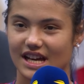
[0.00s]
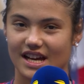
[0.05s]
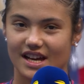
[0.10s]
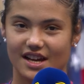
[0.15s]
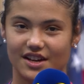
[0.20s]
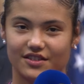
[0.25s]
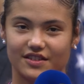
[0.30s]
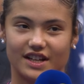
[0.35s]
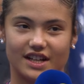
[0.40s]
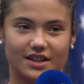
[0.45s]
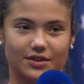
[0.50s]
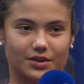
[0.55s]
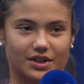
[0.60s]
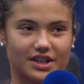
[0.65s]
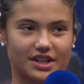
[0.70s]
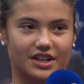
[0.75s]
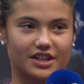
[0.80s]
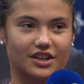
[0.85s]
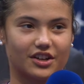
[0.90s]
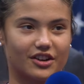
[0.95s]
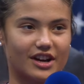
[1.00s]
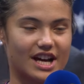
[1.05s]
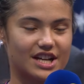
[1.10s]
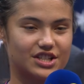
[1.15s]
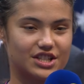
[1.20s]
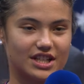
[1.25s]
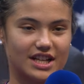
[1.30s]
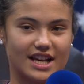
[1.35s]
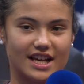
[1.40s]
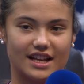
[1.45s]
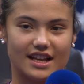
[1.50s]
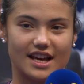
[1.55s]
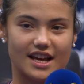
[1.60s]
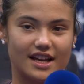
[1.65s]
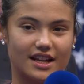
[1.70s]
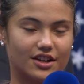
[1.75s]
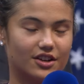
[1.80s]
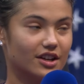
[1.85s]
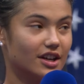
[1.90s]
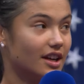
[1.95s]
I really want to congratulate
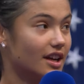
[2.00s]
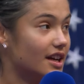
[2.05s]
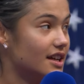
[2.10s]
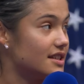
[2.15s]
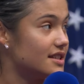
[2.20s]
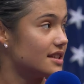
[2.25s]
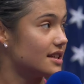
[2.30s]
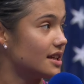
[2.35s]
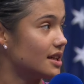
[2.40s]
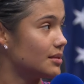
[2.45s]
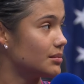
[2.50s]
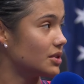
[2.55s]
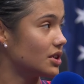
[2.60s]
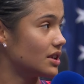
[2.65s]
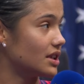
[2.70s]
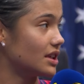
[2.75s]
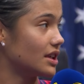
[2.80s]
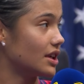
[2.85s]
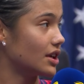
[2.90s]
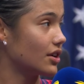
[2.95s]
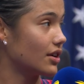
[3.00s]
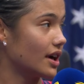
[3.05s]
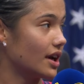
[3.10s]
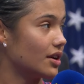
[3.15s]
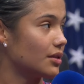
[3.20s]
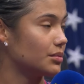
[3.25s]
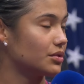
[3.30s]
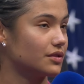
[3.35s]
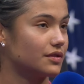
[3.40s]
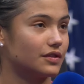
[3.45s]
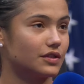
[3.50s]
Leylah and her team on an incredible